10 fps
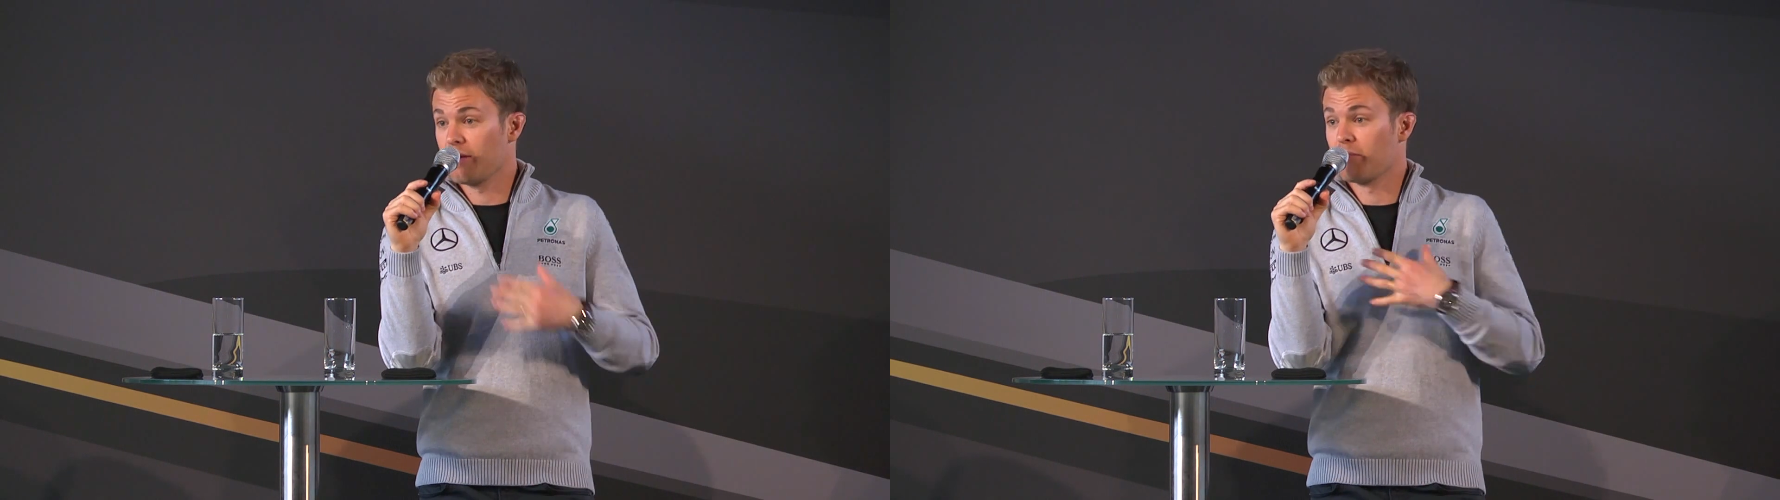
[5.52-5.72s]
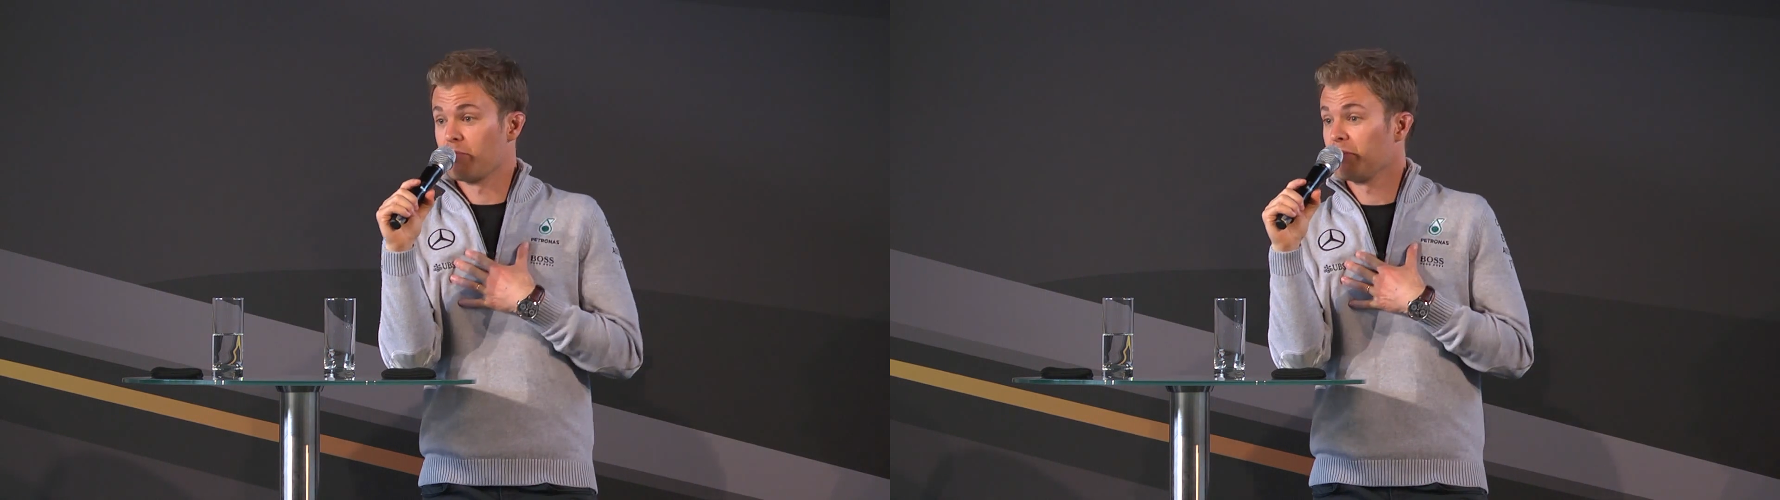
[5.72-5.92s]

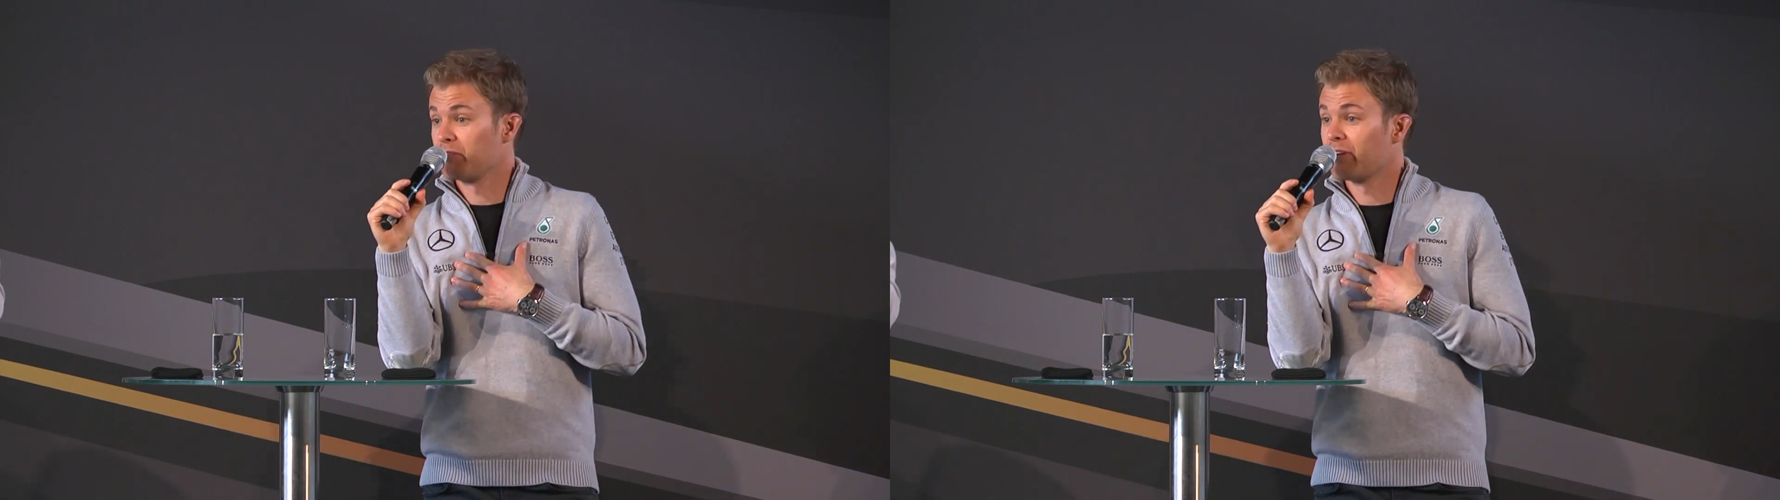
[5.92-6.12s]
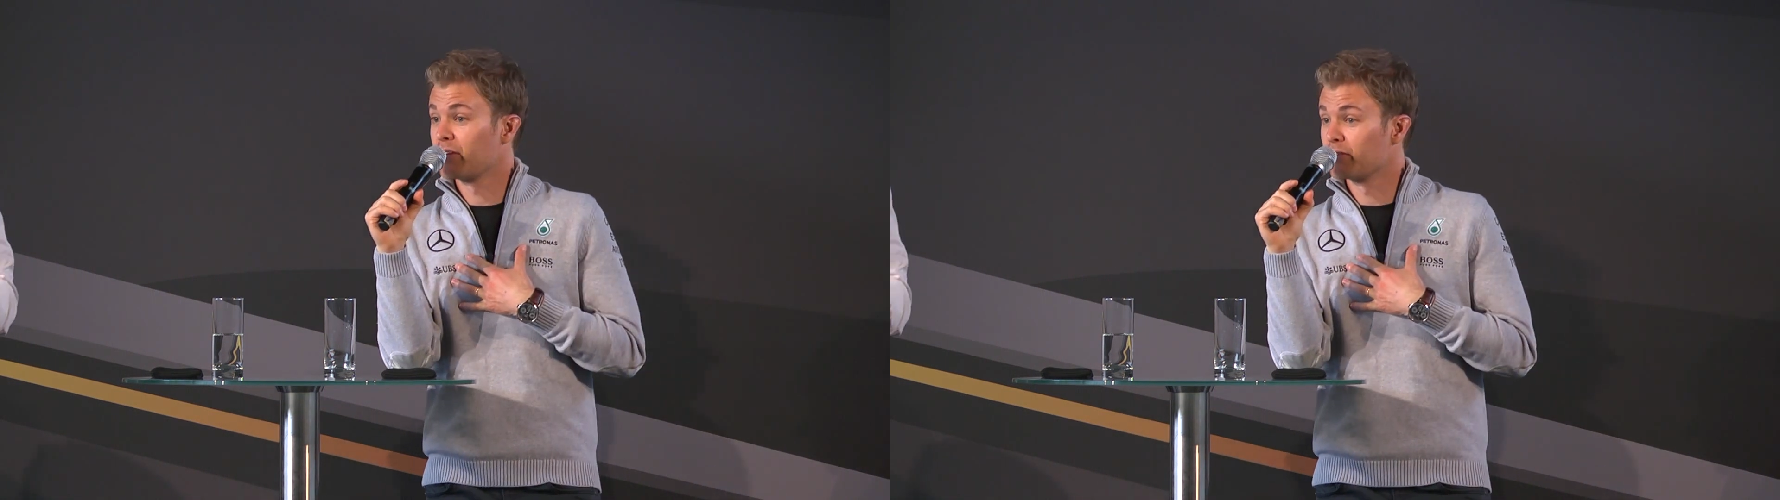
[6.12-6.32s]
am a big
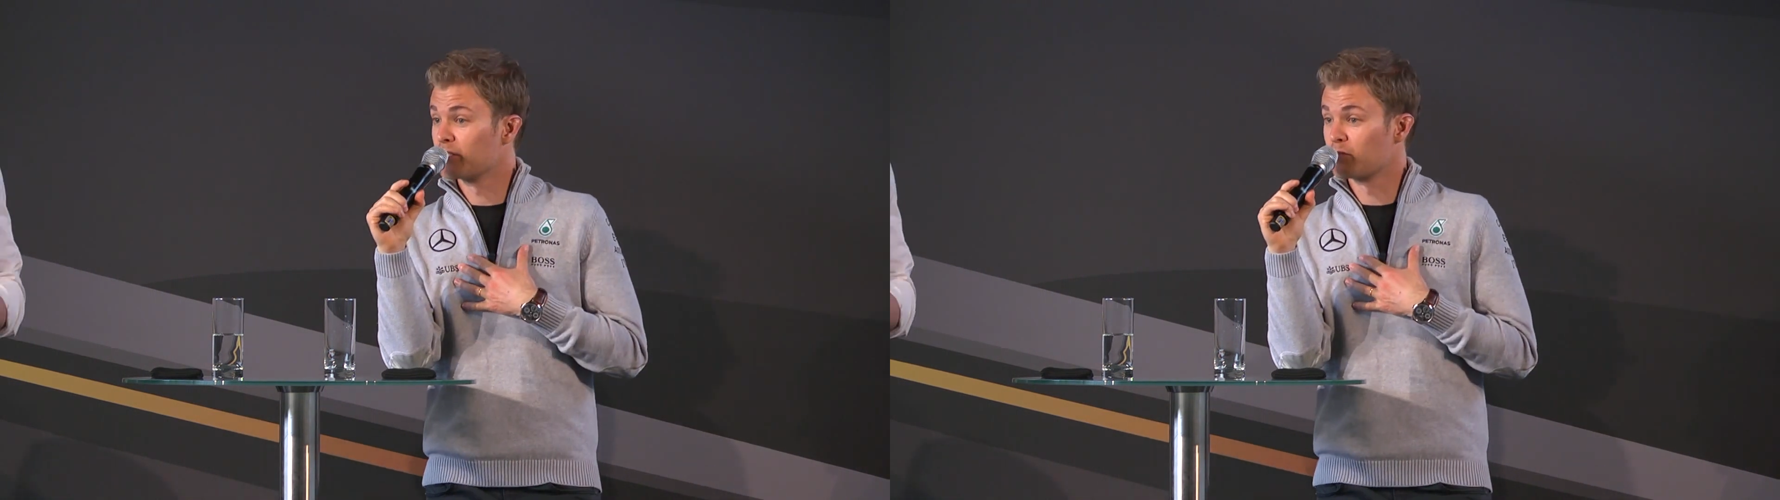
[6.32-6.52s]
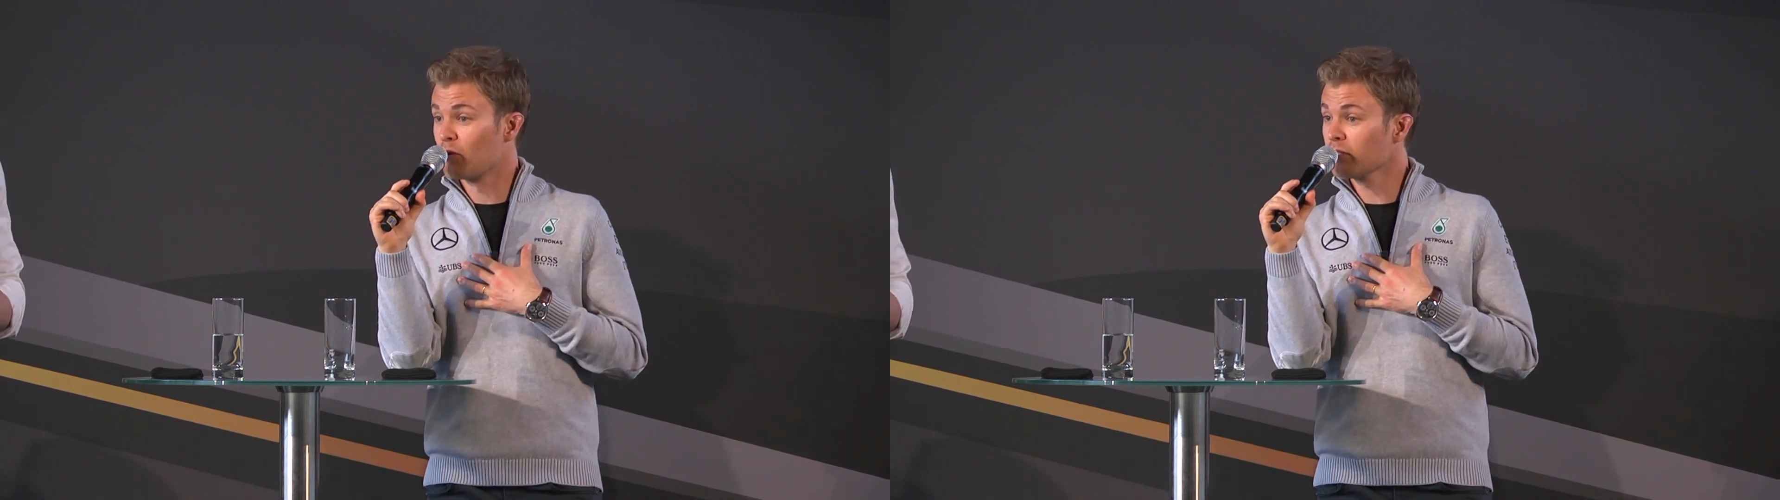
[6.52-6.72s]
fan of the
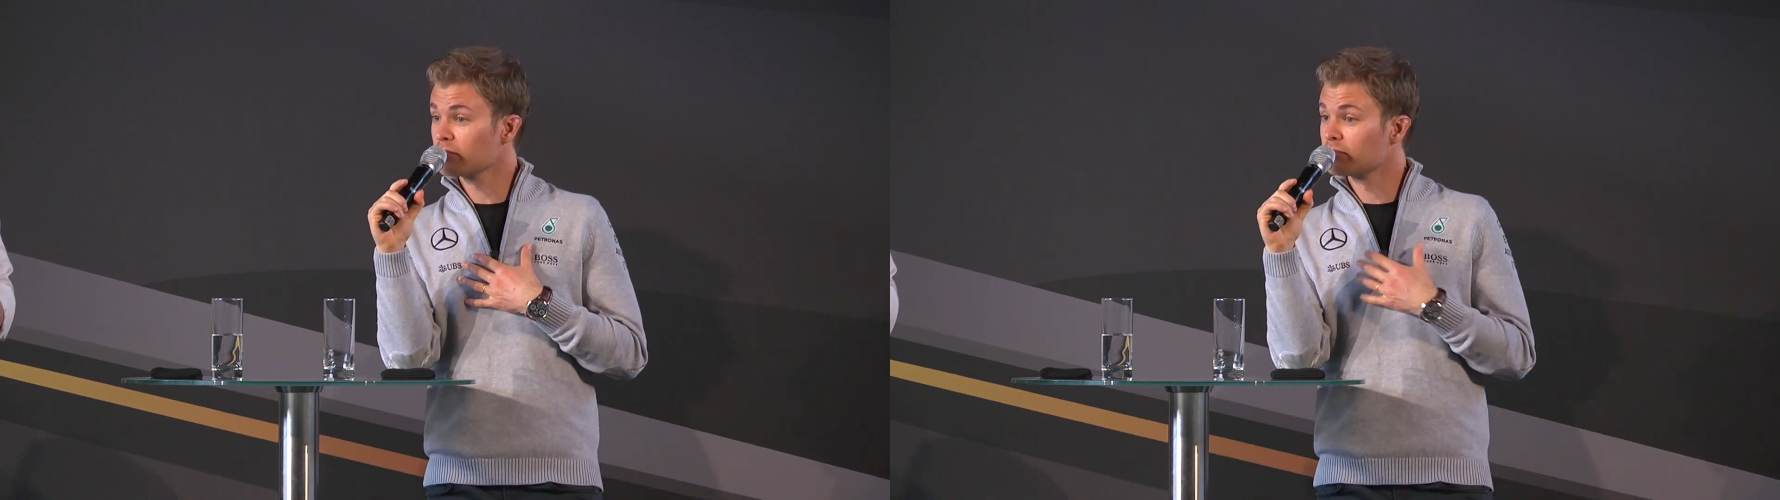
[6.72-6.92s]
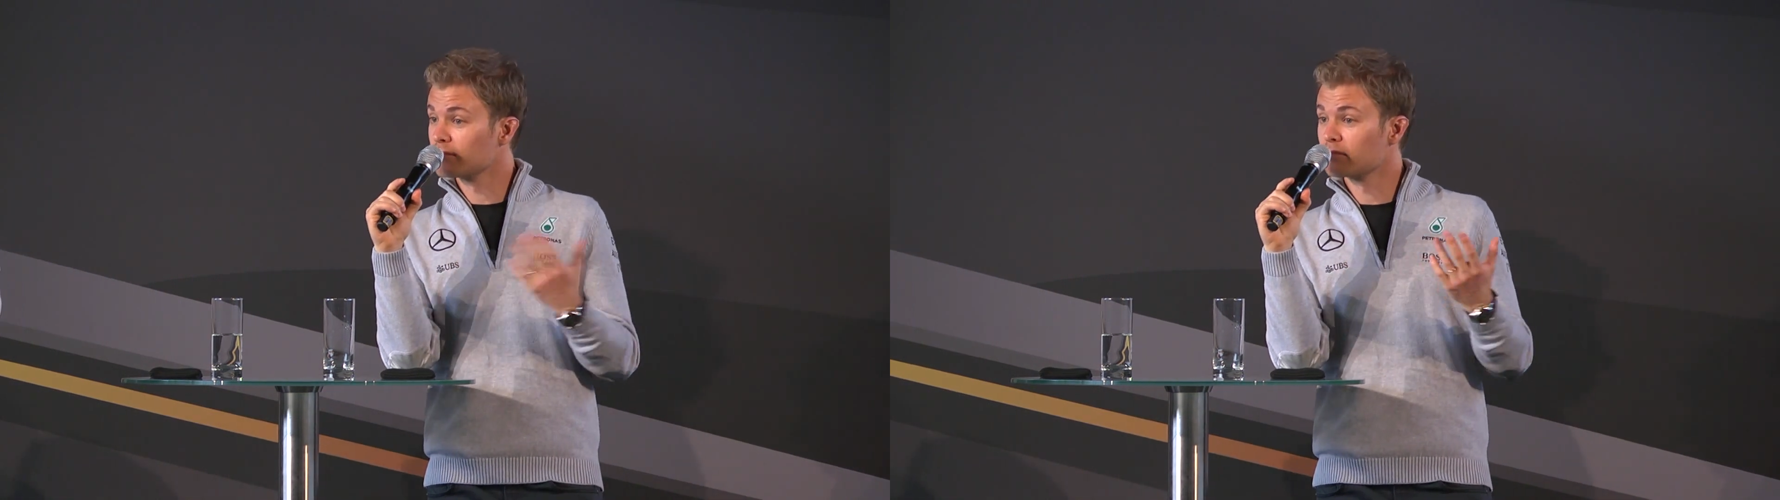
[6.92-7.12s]
sport,